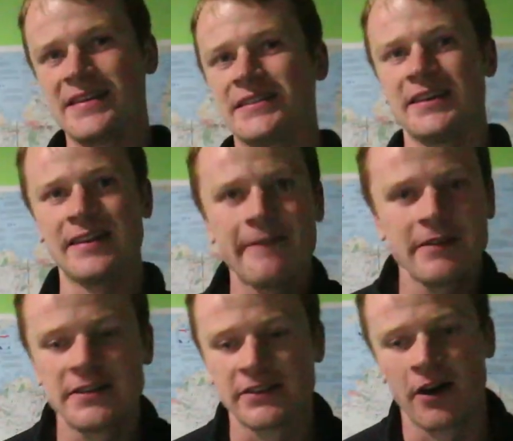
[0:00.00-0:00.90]
it's a
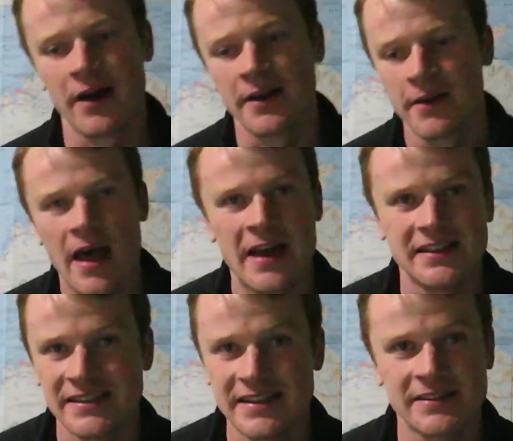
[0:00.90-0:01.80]
lovely design, and
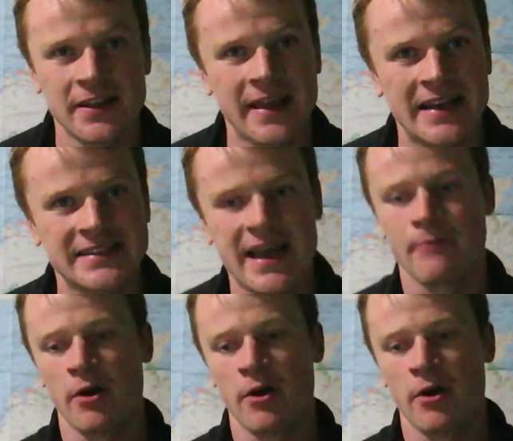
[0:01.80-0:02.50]
it sits in the landscape